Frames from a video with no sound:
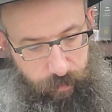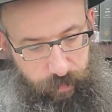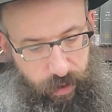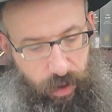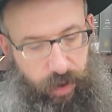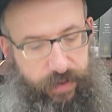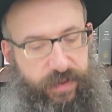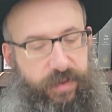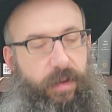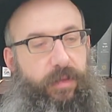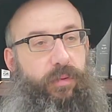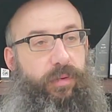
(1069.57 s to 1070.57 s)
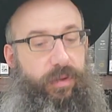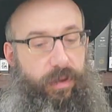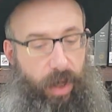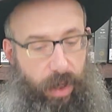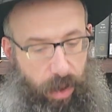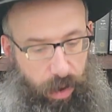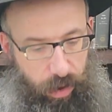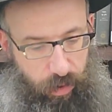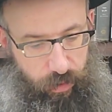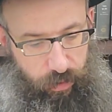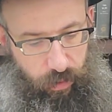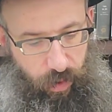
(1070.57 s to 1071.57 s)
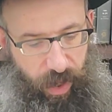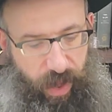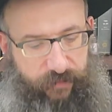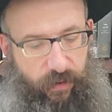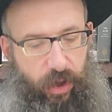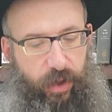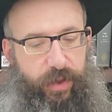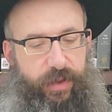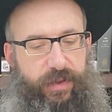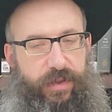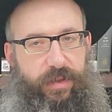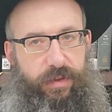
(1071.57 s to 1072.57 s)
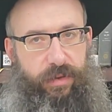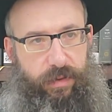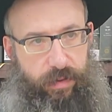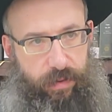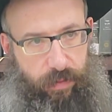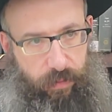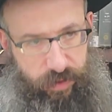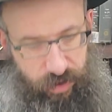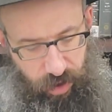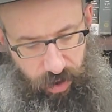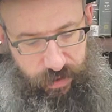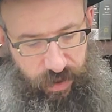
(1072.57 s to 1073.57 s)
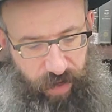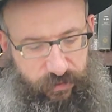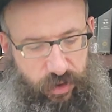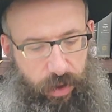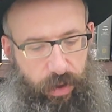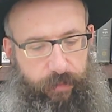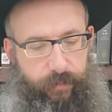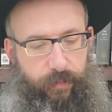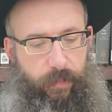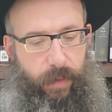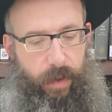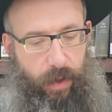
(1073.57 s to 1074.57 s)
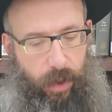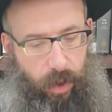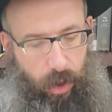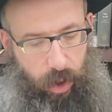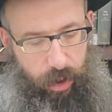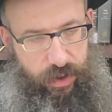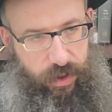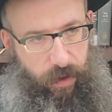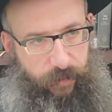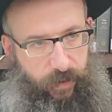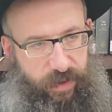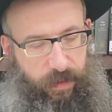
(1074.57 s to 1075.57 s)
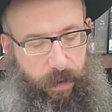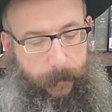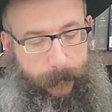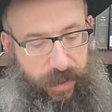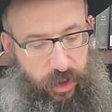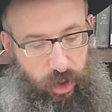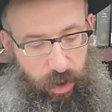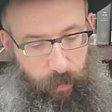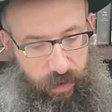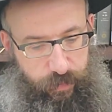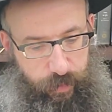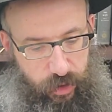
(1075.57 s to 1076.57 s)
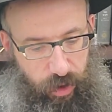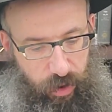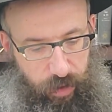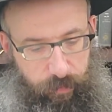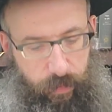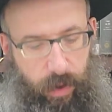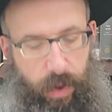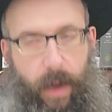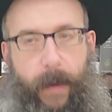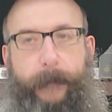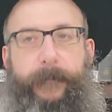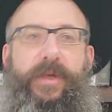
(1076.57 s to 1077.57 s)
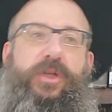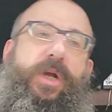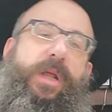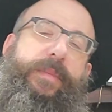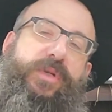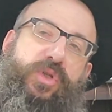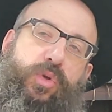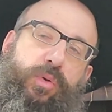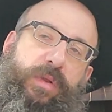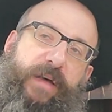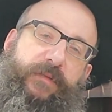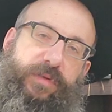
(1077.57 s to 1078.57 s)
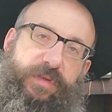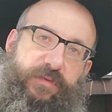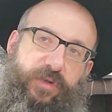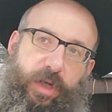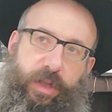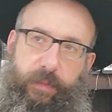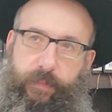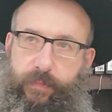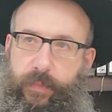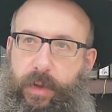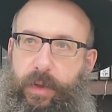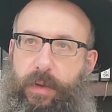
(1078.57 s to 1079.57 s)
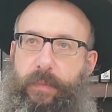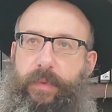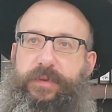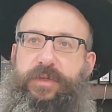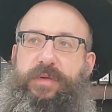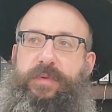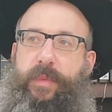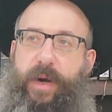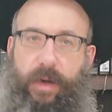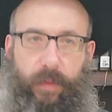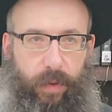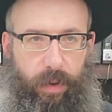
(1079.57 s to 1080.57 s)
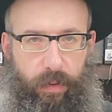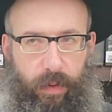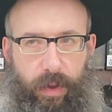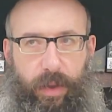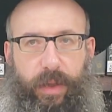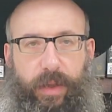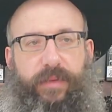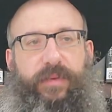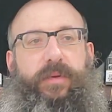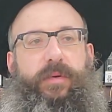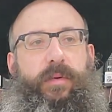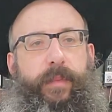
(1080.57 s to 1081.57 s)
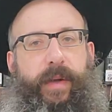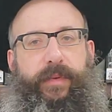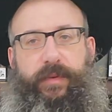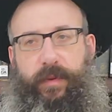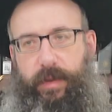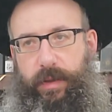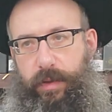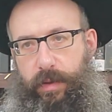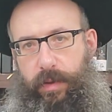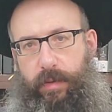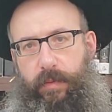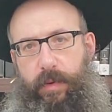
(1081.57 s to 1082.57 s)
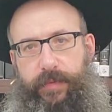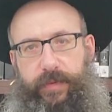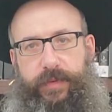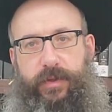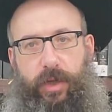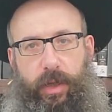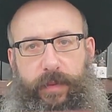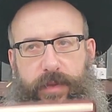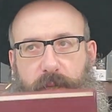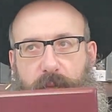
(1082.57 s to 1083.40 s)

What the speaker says: Because through Torah you have oiz, which is oiz, you have shalom. Oiz, bishalom. What's bishalom? Bishalom is two levels of shalom. Tomorrow we'll continue about what this shalom is